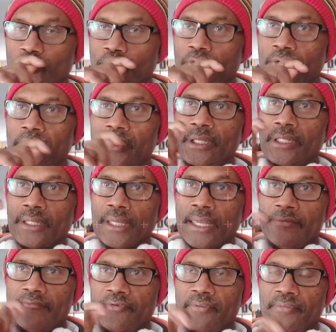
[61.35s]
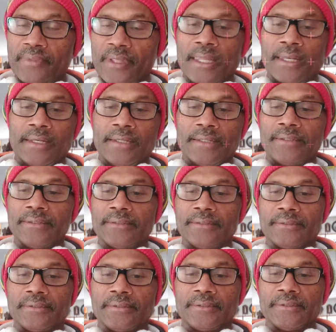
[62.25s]
the story that came from that
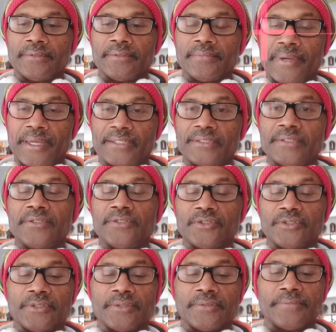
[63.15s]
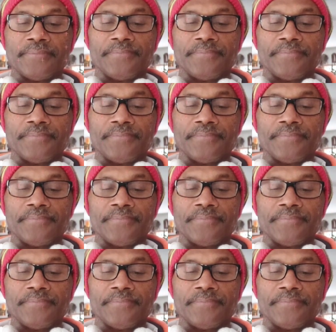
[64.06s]
passage.